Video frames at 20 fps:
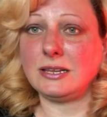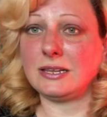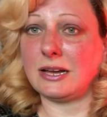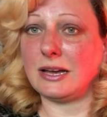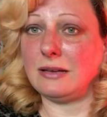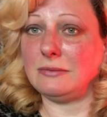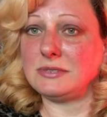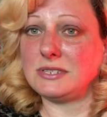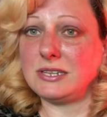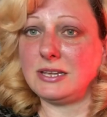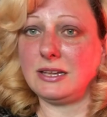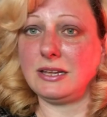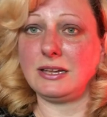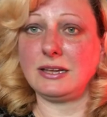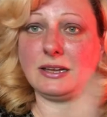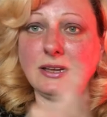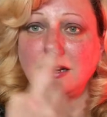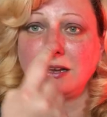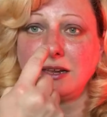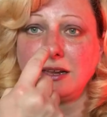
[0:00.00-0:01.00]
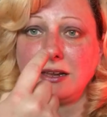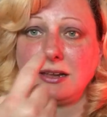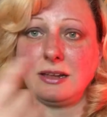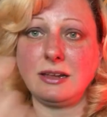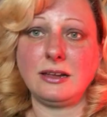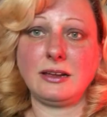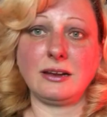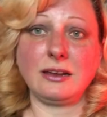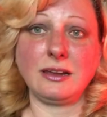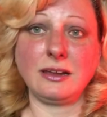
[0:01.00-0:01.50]
times here
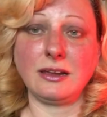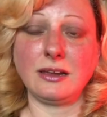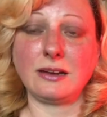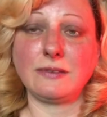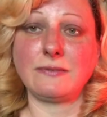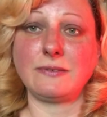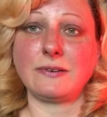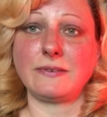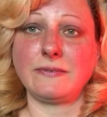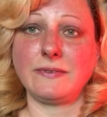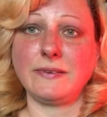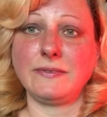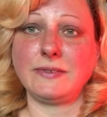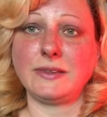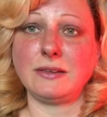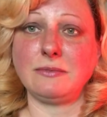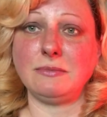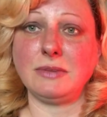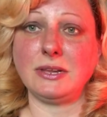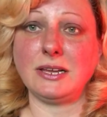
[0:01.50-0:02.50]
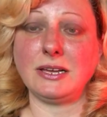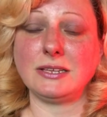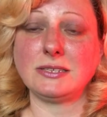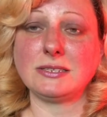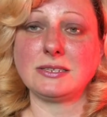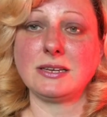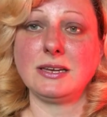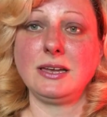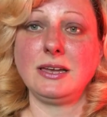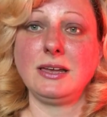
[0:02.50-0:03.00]
for 15 minutes,
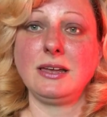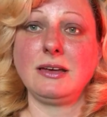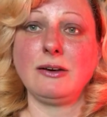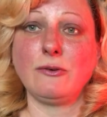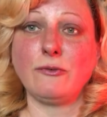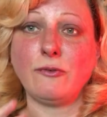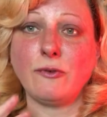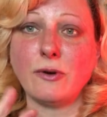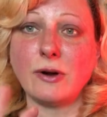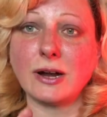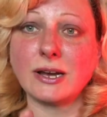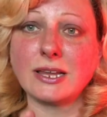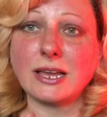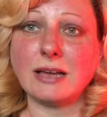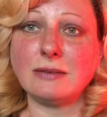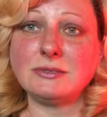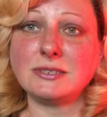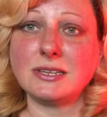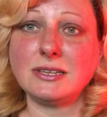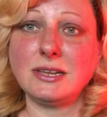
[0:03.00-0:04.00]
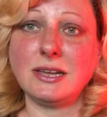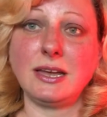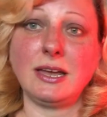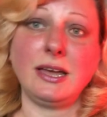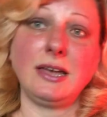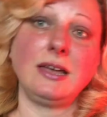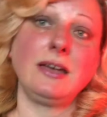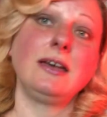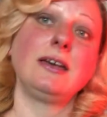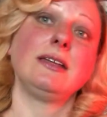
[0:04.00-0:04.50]
4 times a
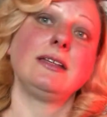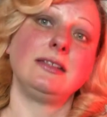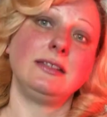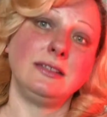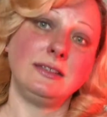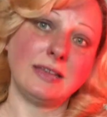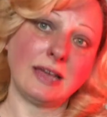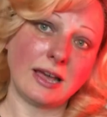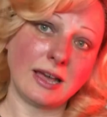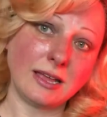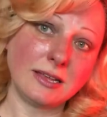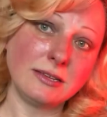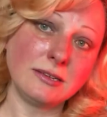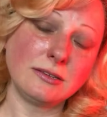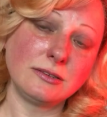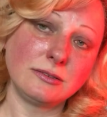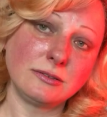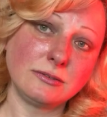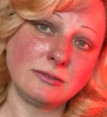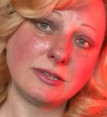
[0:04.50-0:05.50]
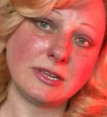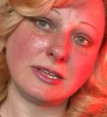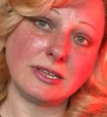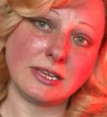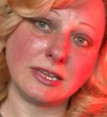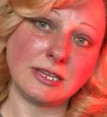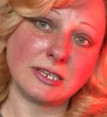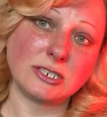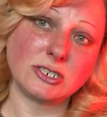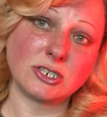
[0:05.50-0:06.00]
day. Then you do the
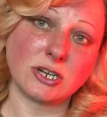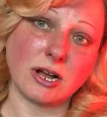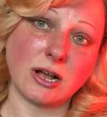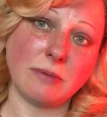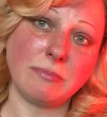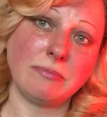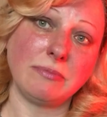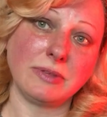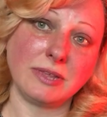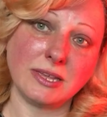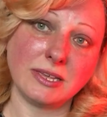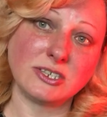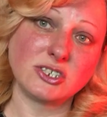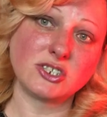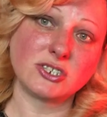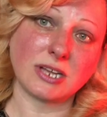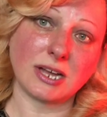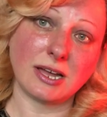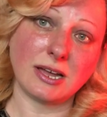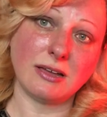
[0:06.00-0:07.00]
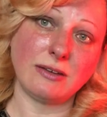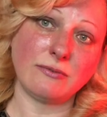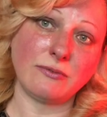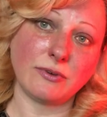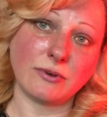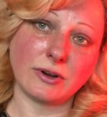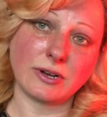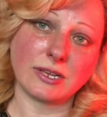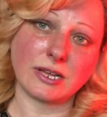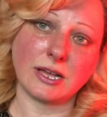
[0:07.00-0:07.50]
ear drop each time
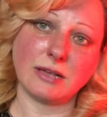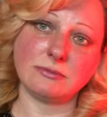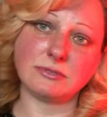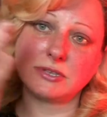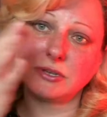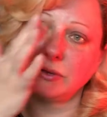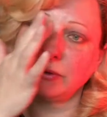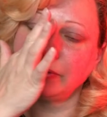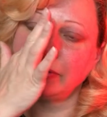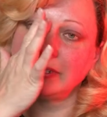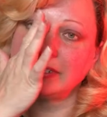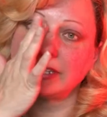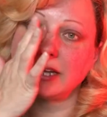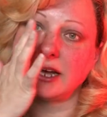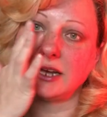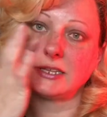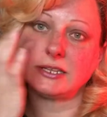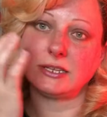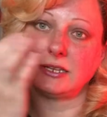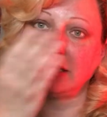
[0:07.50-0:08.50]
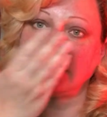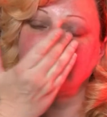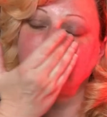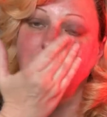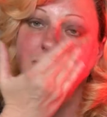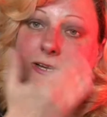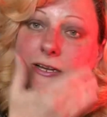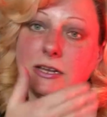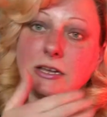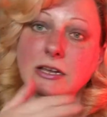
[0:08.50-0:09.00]
4 times. It's hot in here.